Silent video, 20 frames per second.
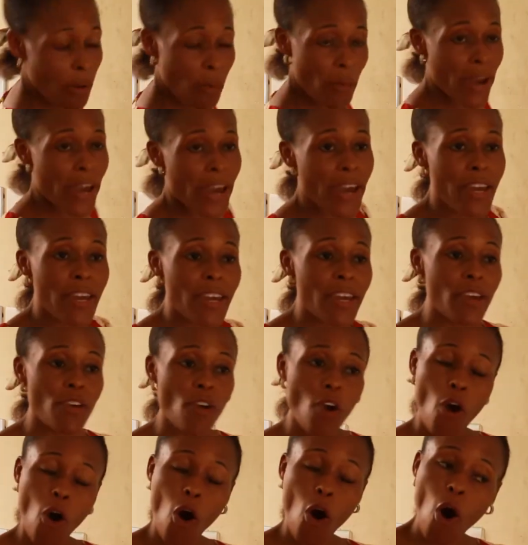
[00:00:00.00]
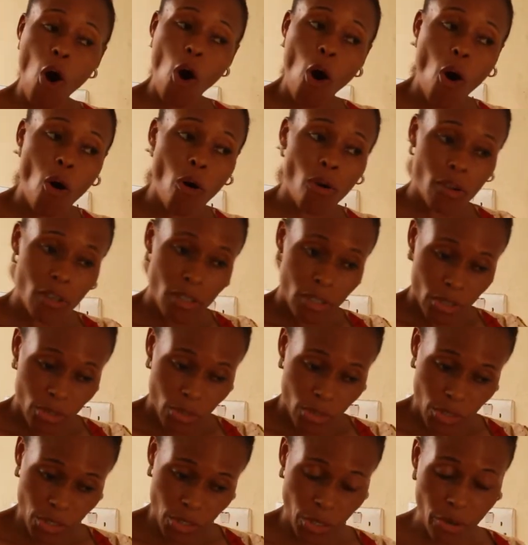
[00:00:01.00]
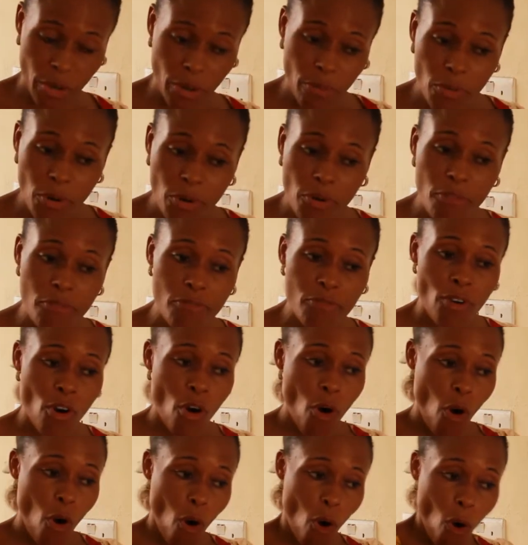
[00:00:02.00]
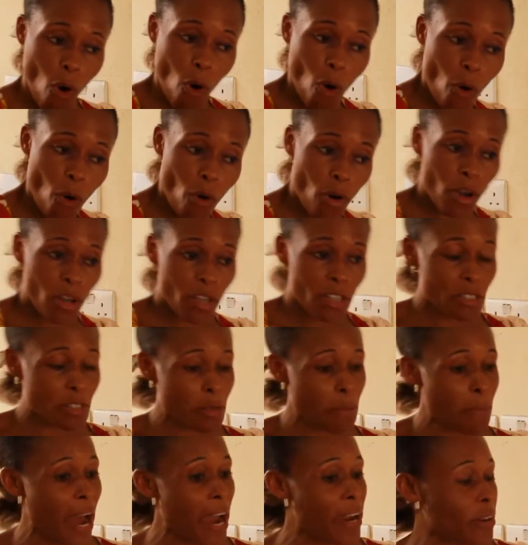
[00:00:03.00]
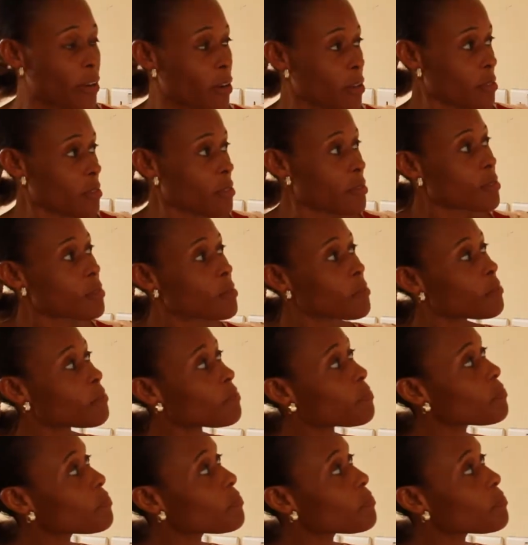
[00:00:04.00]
away, or to remove, or to minus.